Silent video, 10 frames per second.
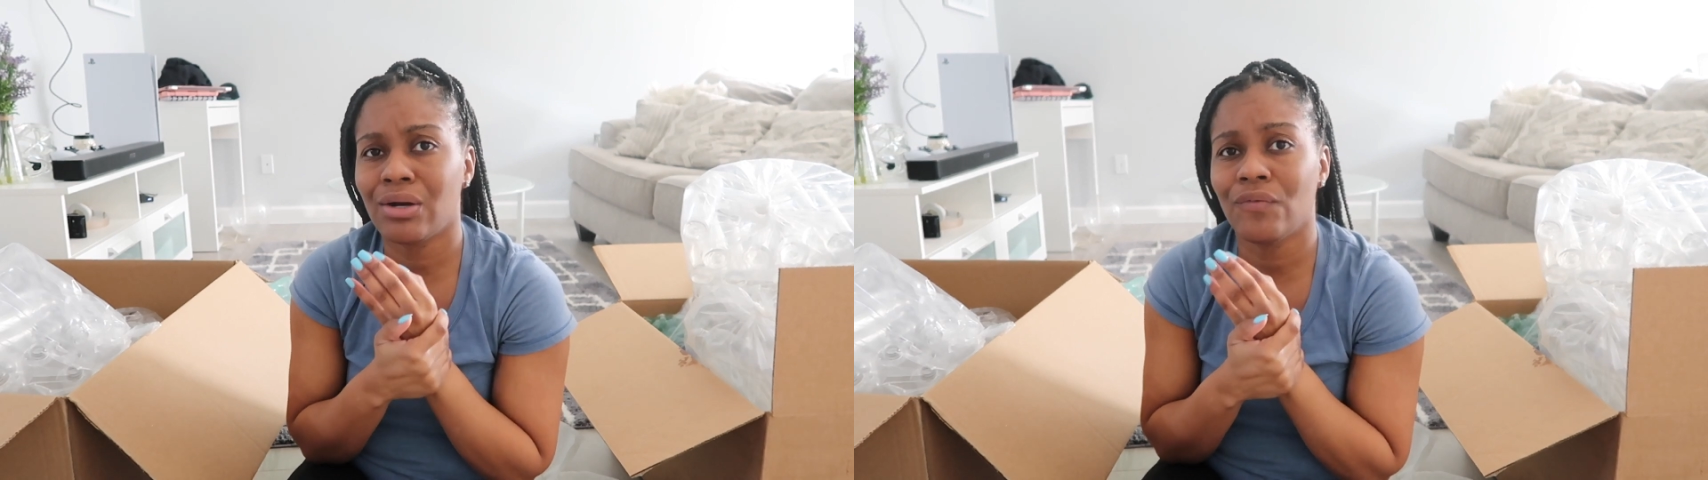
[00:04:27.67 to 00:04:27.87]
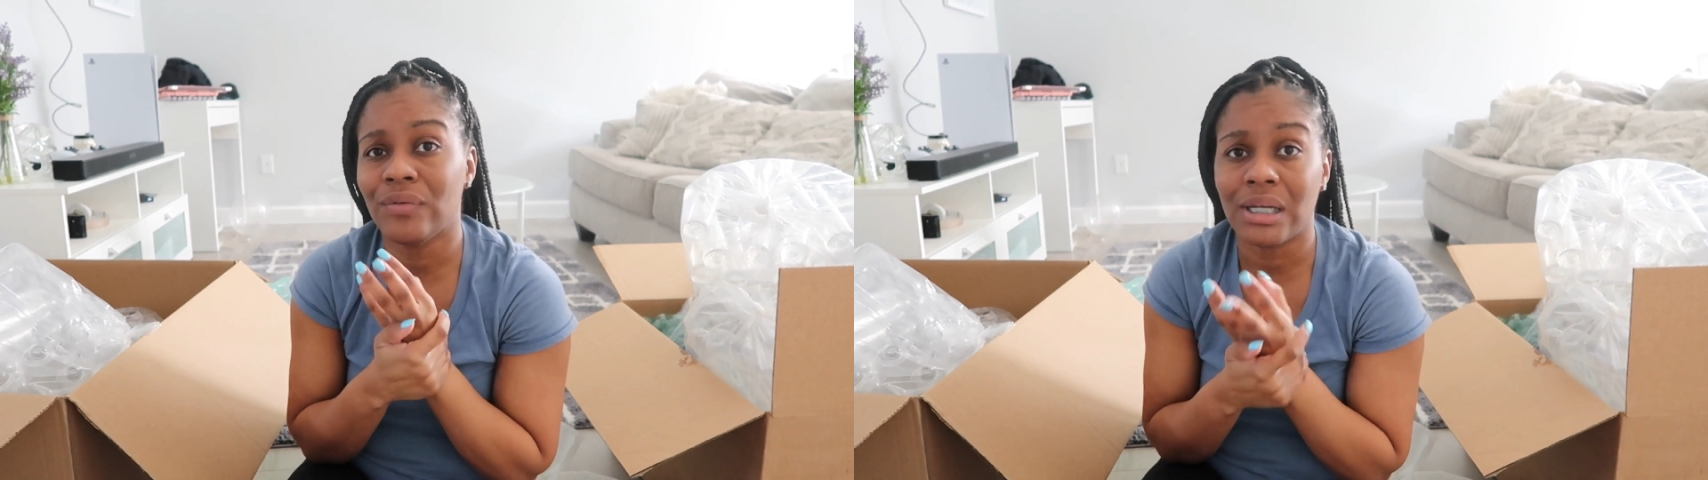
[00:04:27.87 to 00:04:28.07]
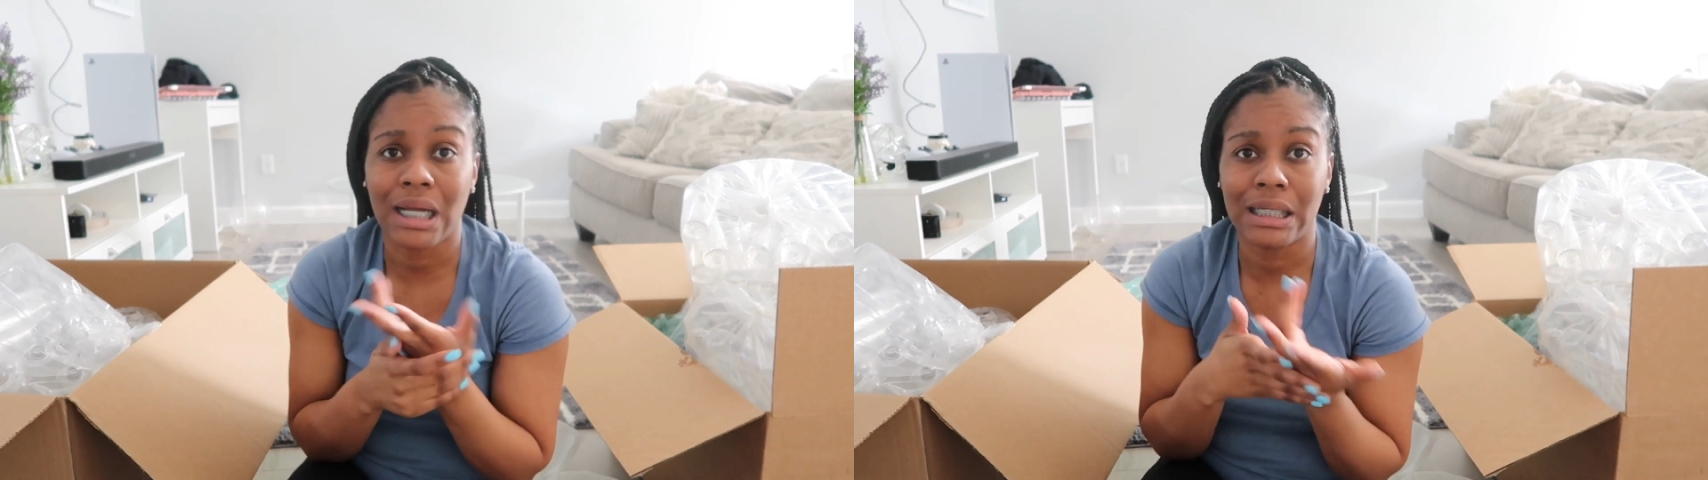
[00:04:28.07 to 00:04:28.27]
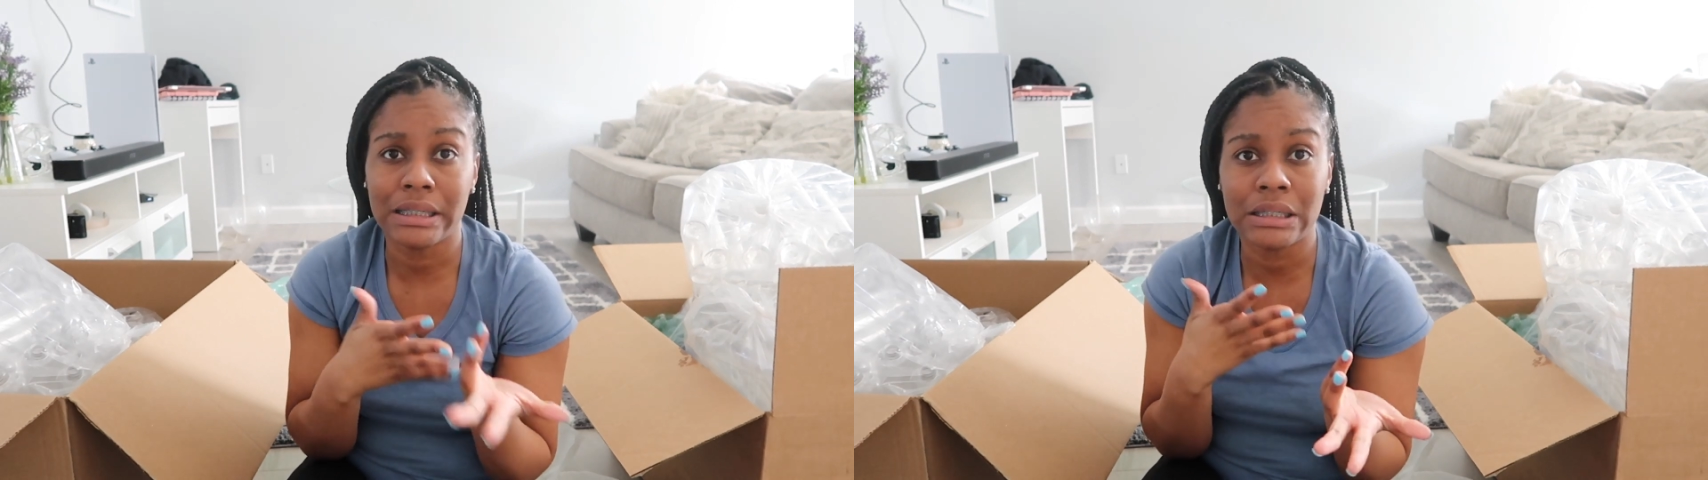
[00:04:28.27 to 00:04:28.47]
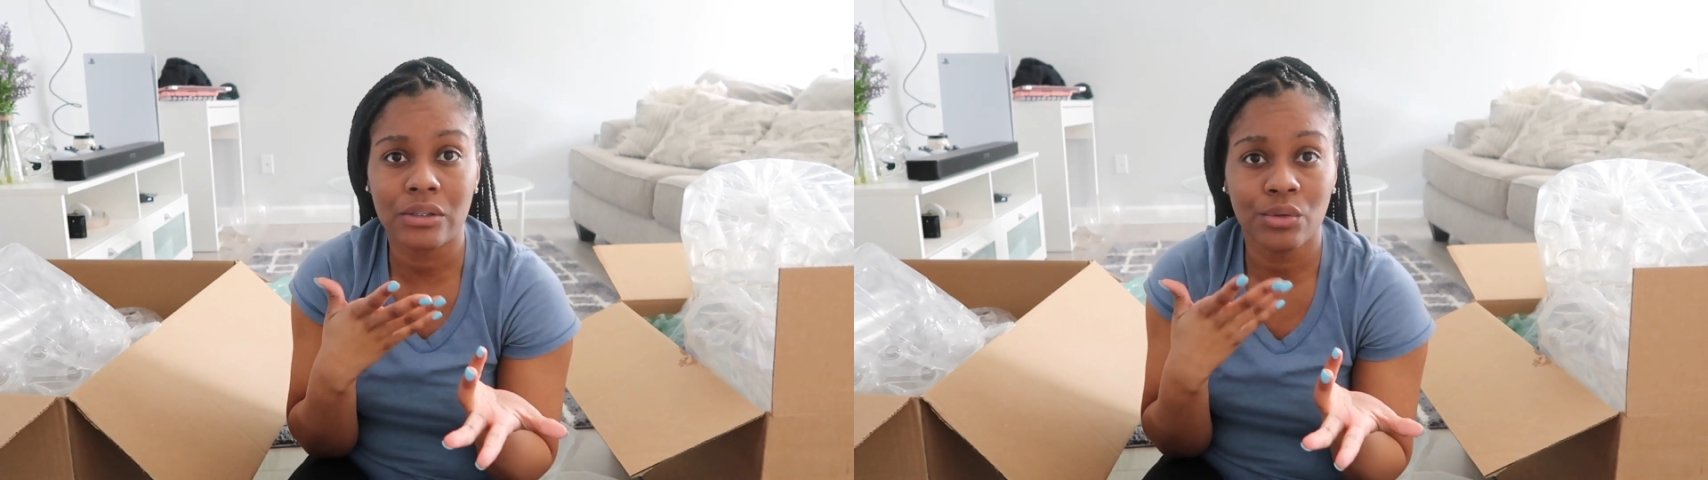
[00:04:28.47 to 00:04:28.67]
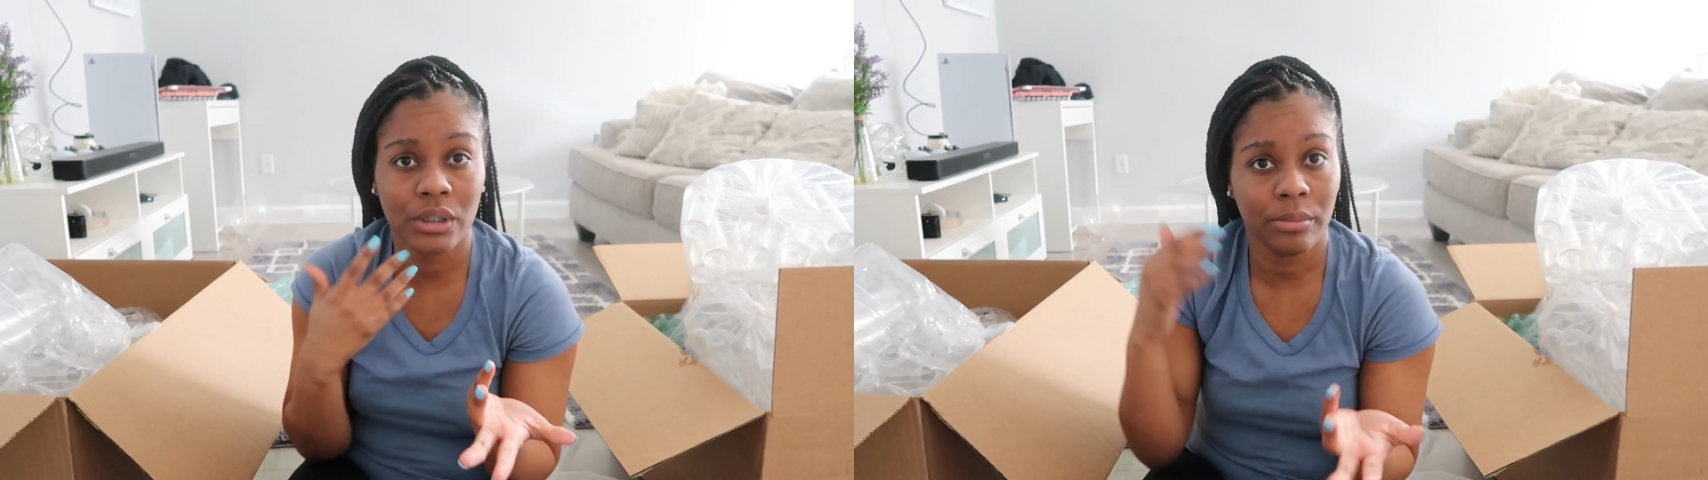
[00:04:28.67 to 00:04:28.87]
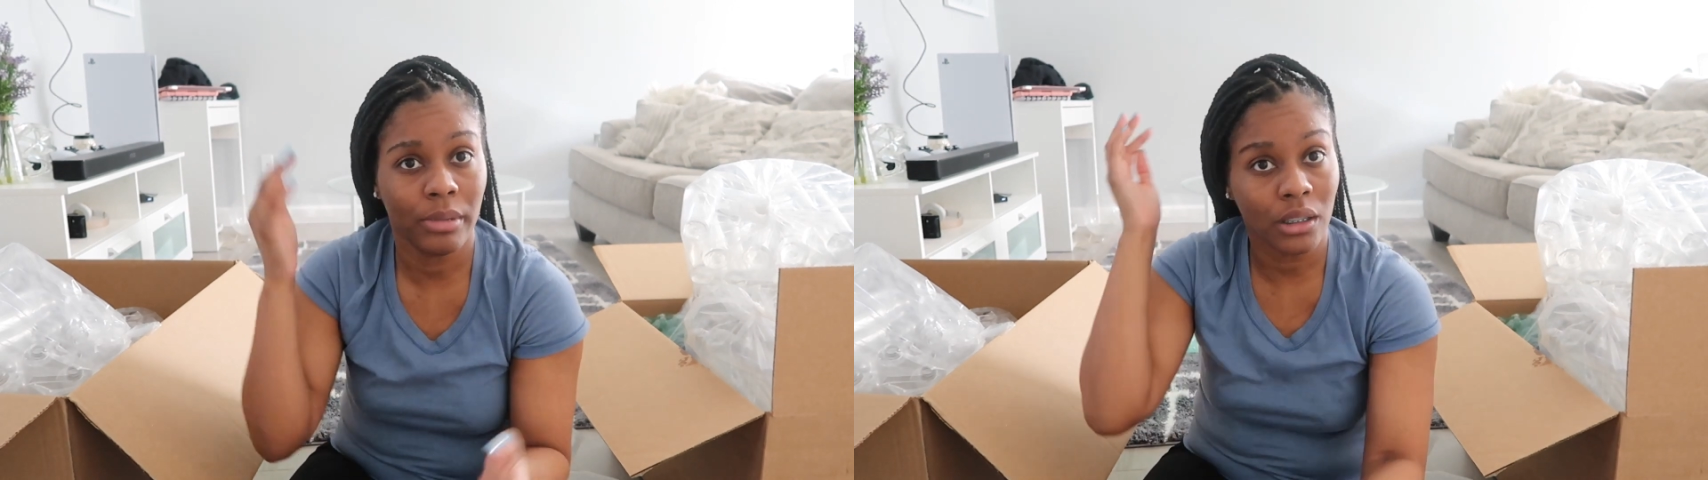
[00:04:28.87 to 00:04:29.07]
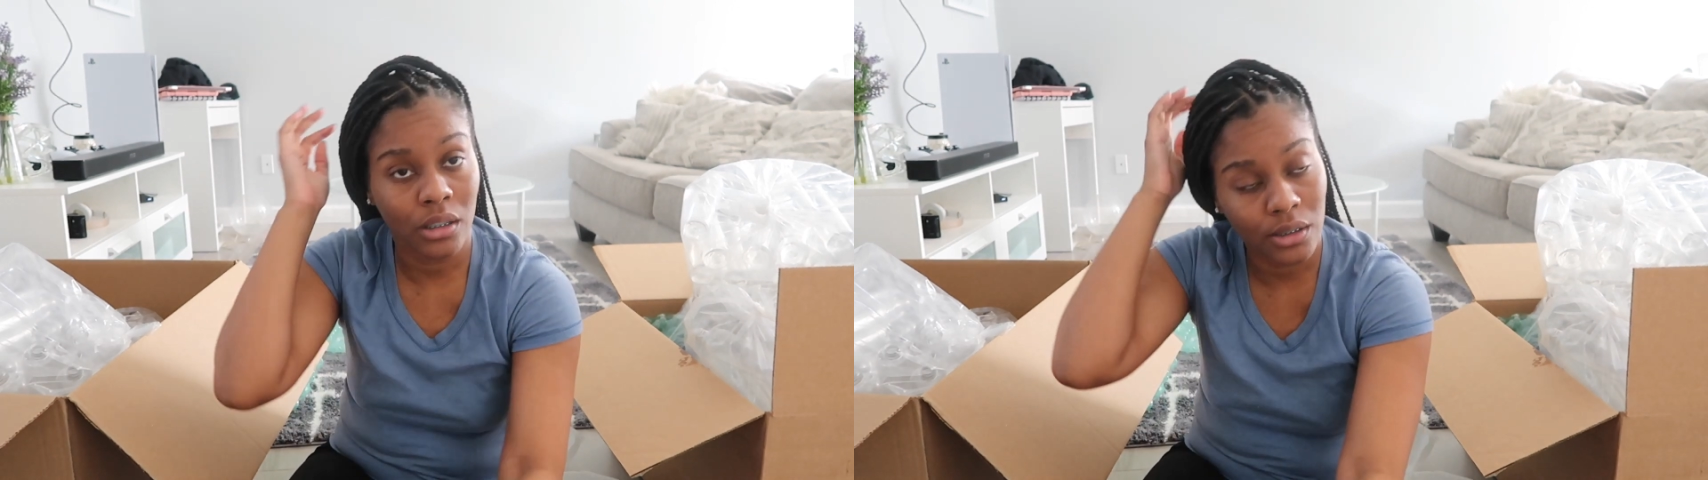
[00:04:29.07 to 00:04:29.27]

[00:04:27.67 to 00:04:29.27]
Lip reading: I don't feel like I need to go get me